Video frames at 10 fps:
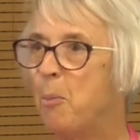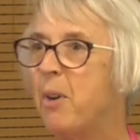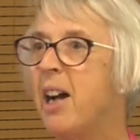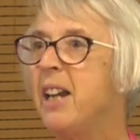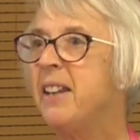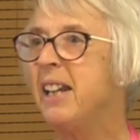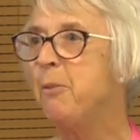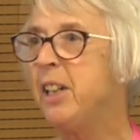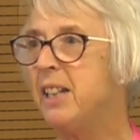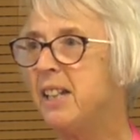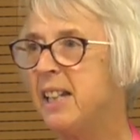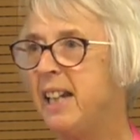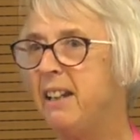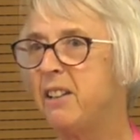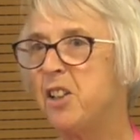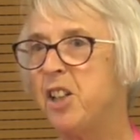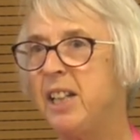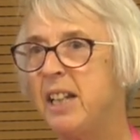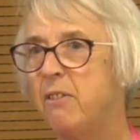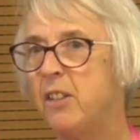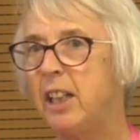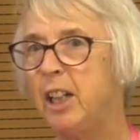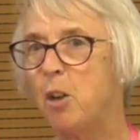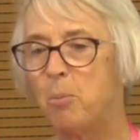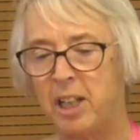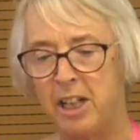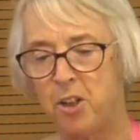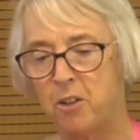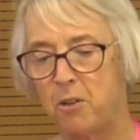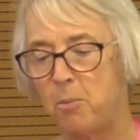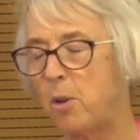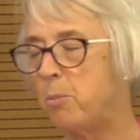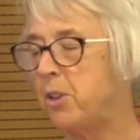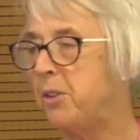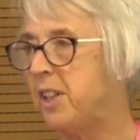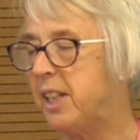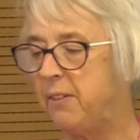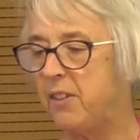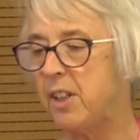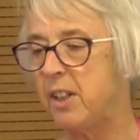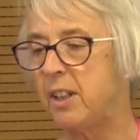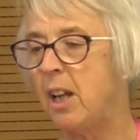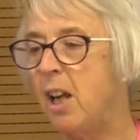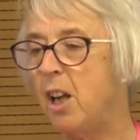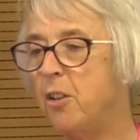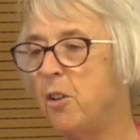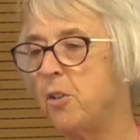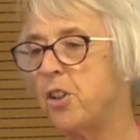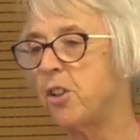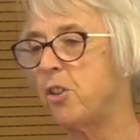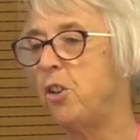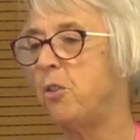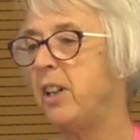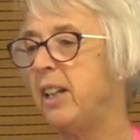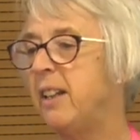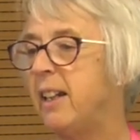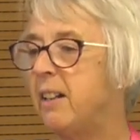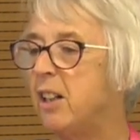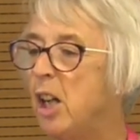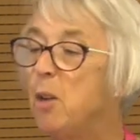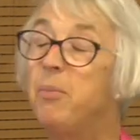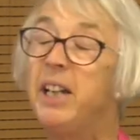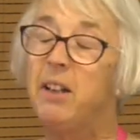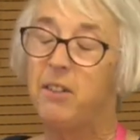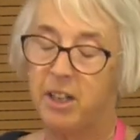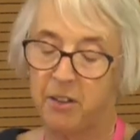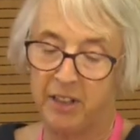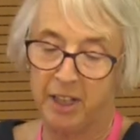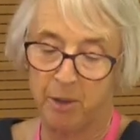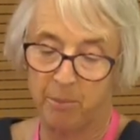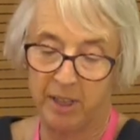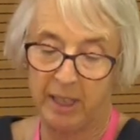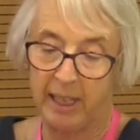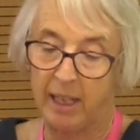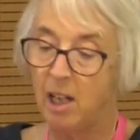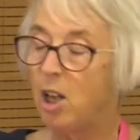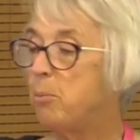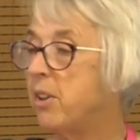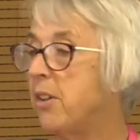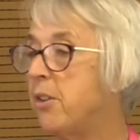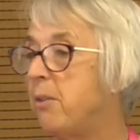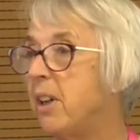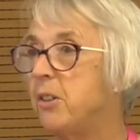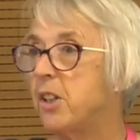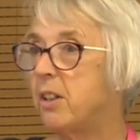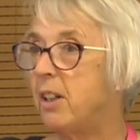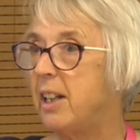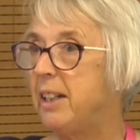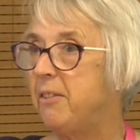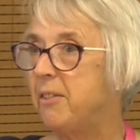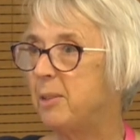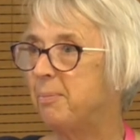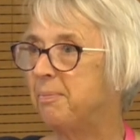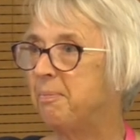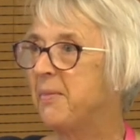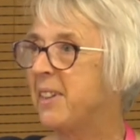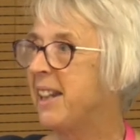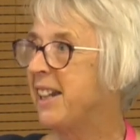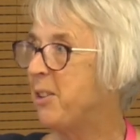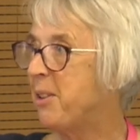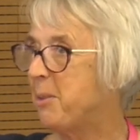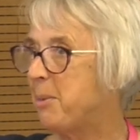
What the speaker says: Well, I think we can say that she definitely got pleasure from Robert Louis Stevenson, not just during their period of intimacy, but throughout her life. Thank you,